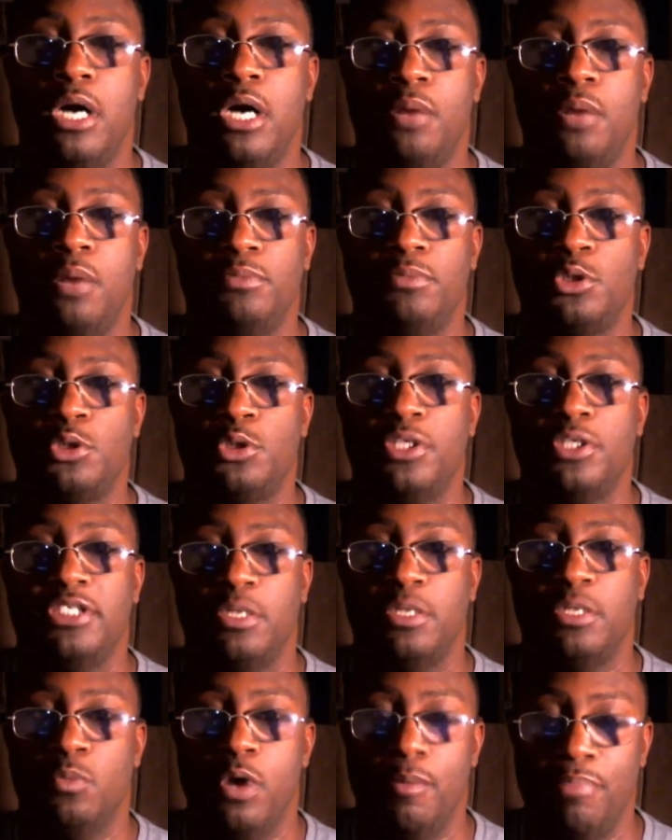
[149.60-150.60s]
stories
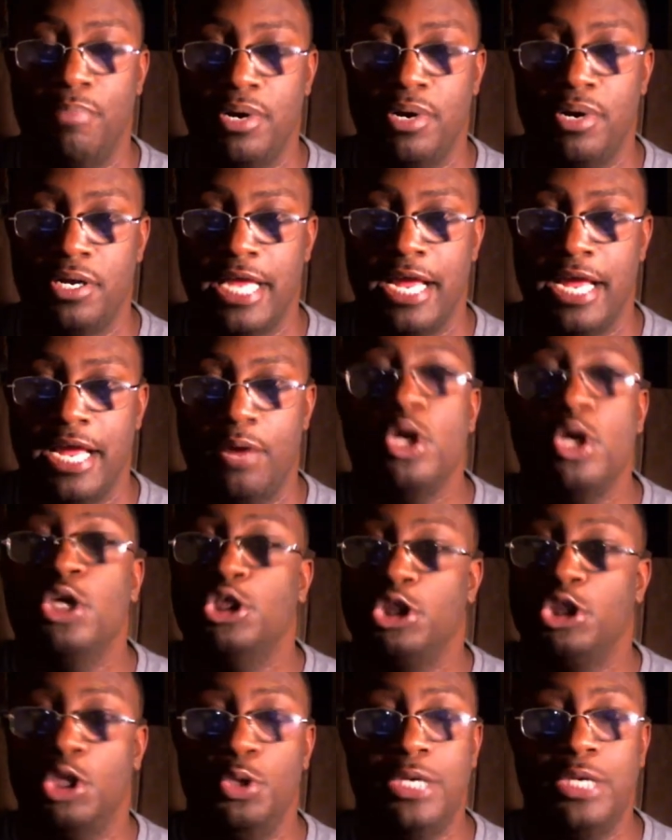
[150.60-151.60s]
in one book now,
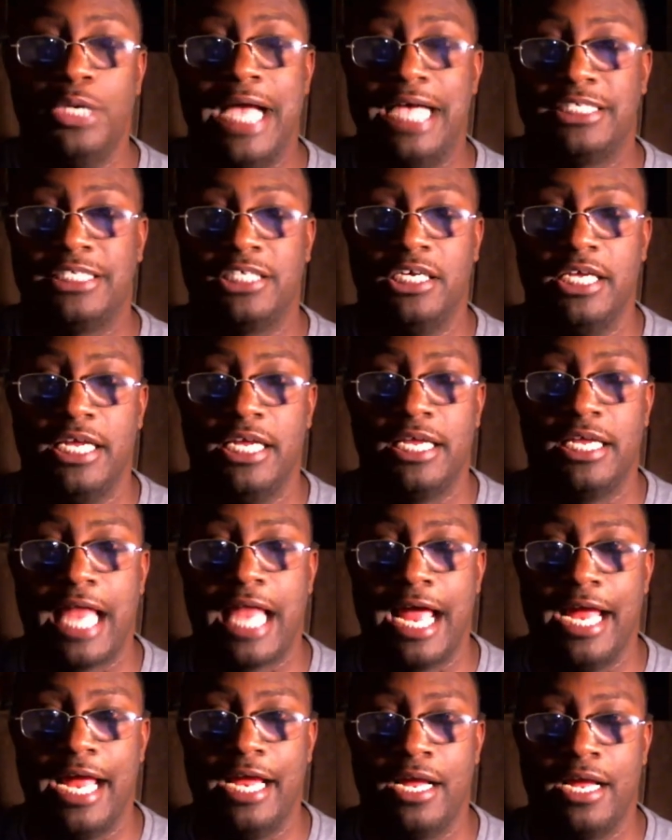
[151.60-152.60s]
so you guys can get
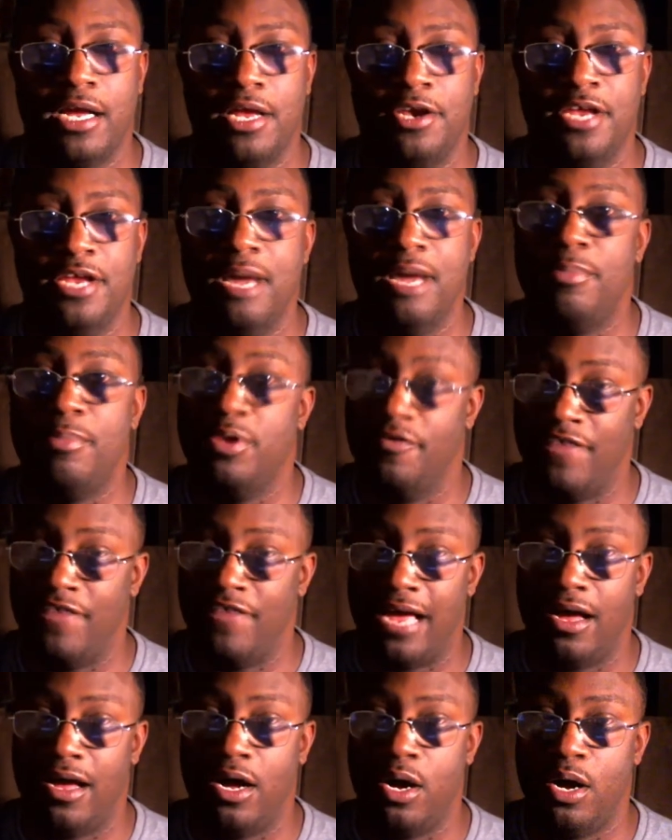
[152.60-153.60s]
like double
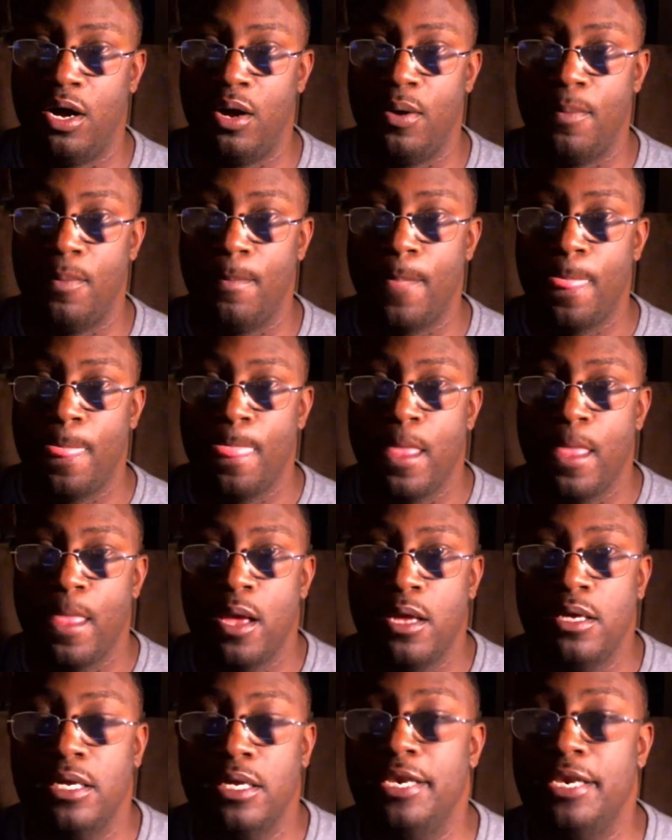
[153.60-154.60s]
the
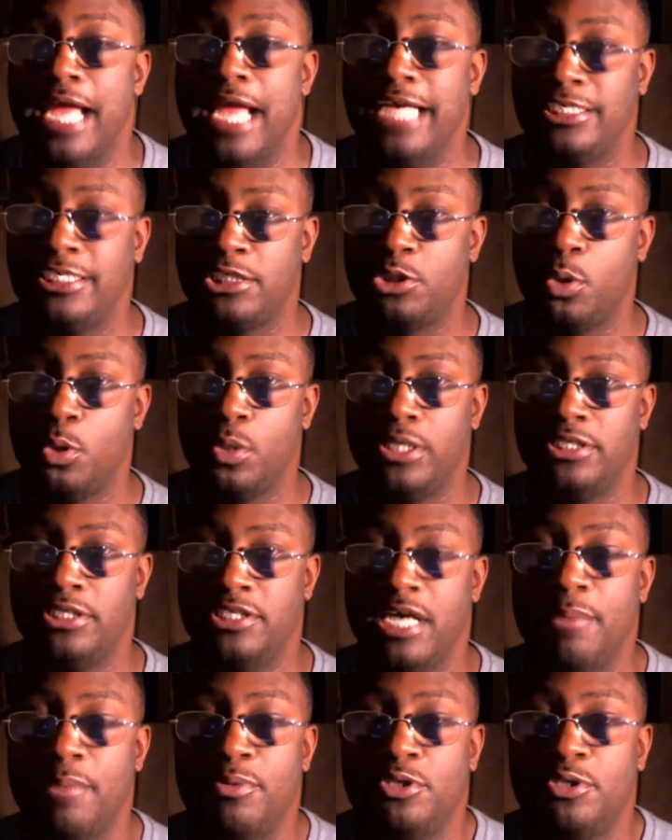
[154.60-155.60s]
nice stories,
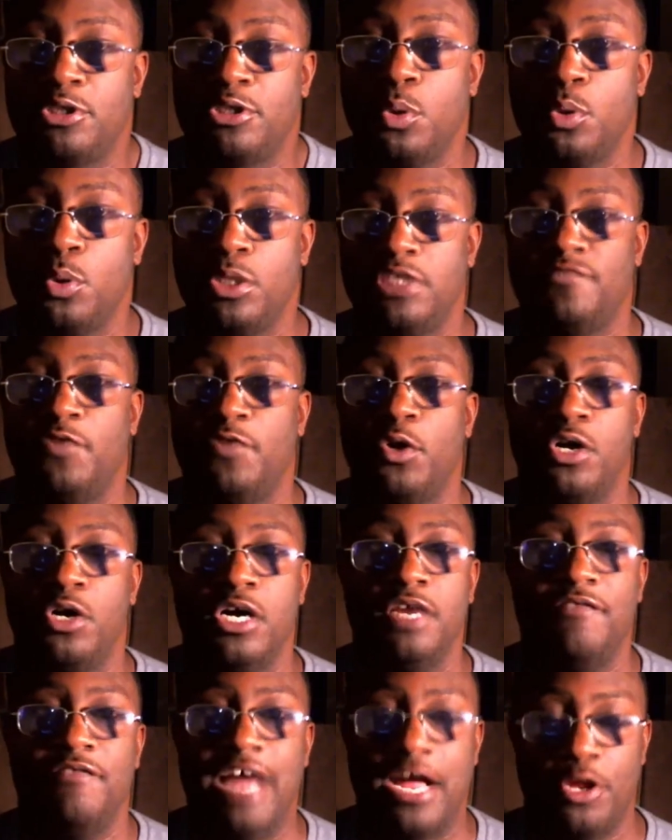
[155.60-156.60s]
double the stories for a
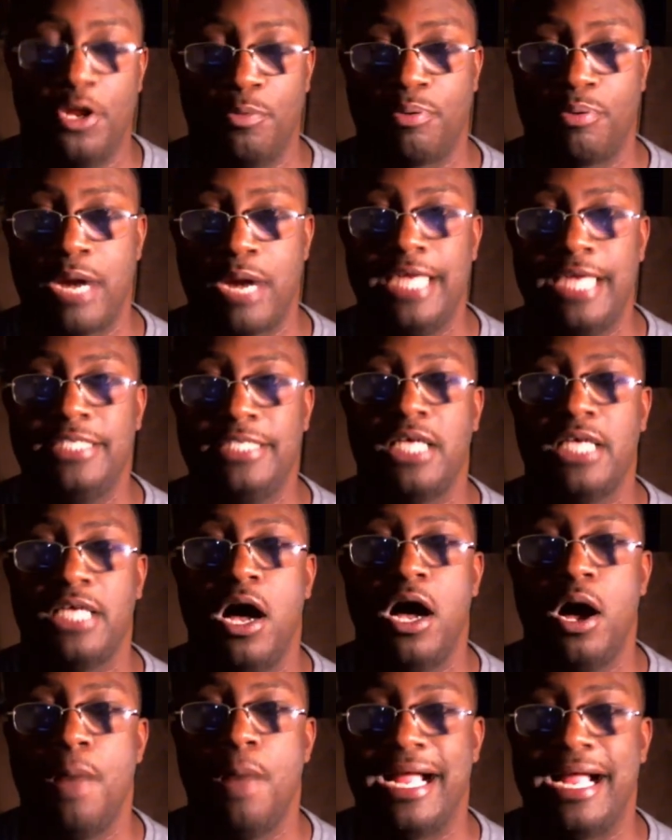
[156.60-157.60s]
good value price.
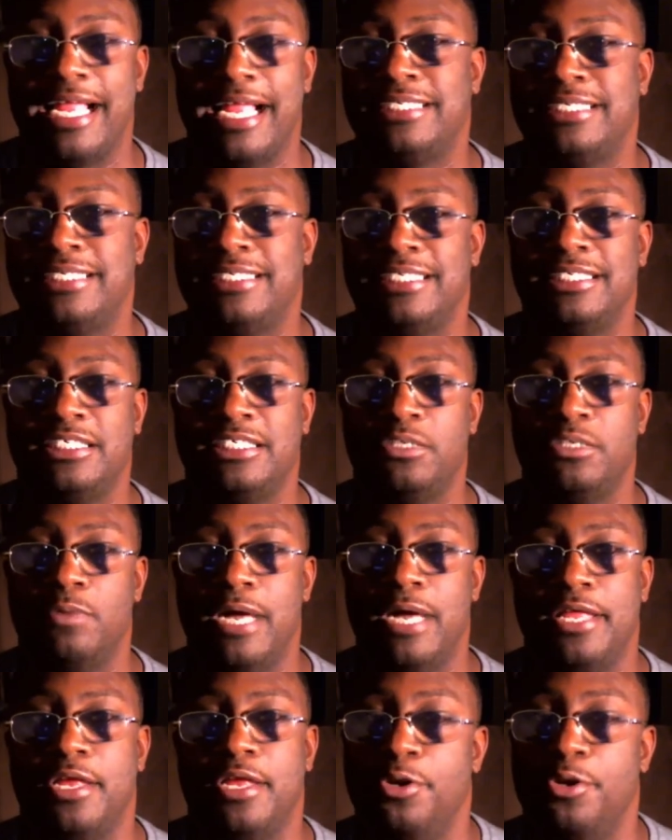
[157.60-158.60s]
I guess this is the
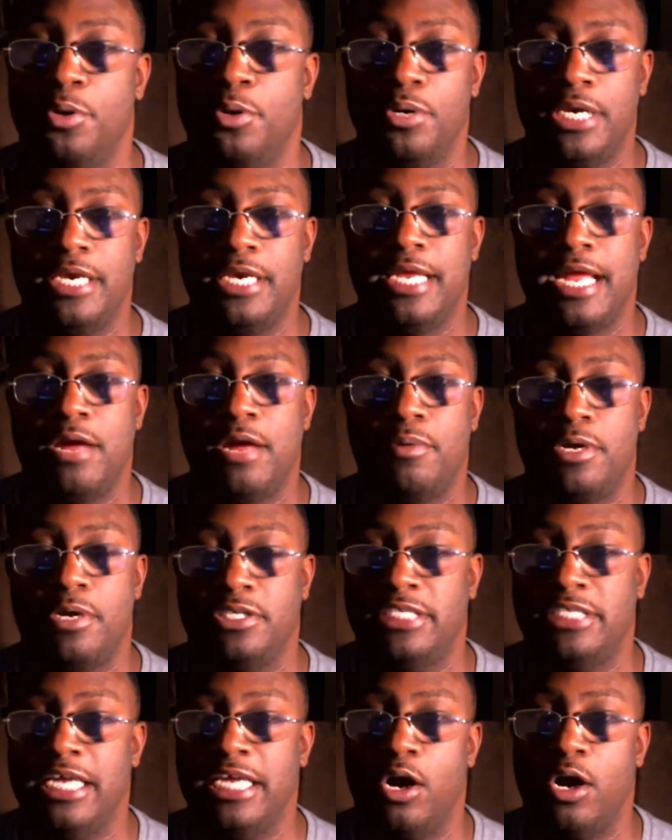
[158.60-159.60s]
way they're doing it now because
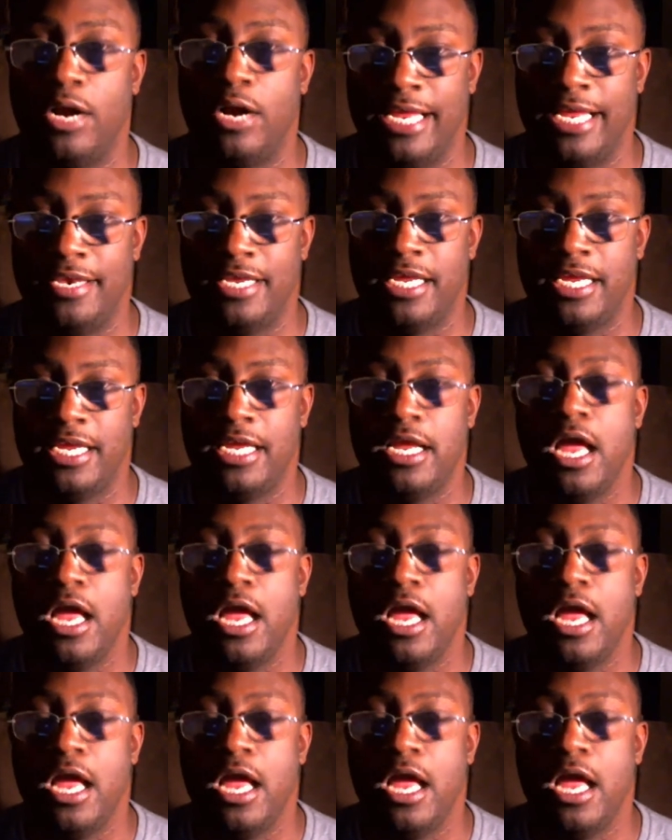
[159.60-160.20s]
they are ending.